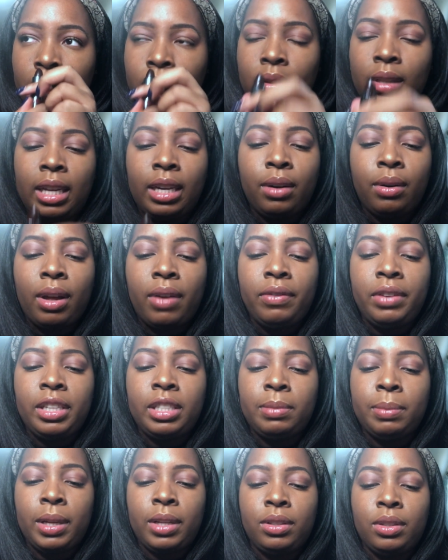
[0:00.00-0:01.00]
They don't have any
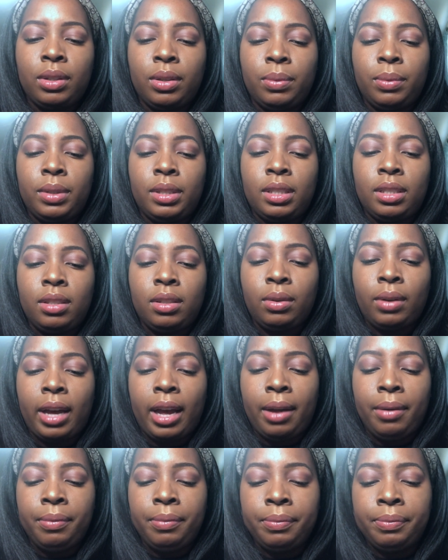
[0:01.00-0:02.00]
smell to it, which is
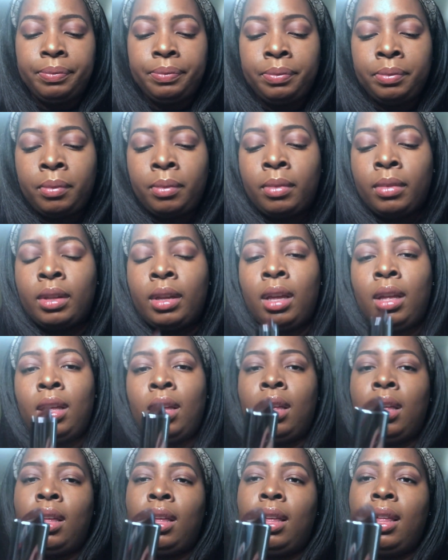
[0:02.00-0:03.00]
okay.
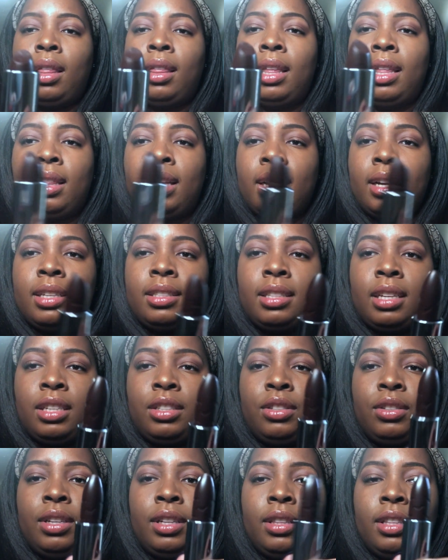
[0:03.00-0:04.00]
And then, like I
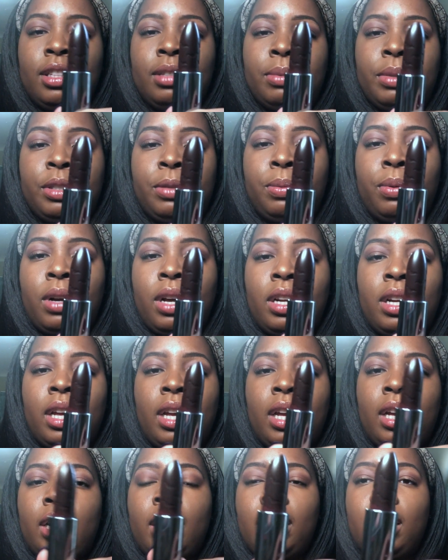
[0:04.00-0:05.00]
said, you get this much
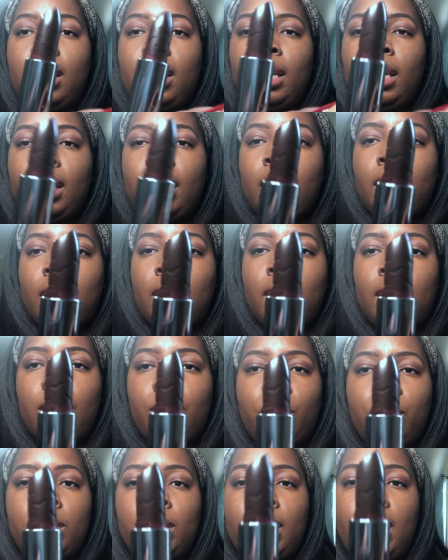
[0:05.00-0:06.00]
product, and
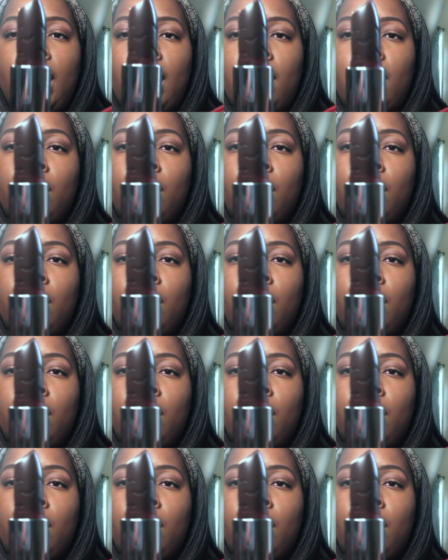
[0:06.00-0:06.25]
once again,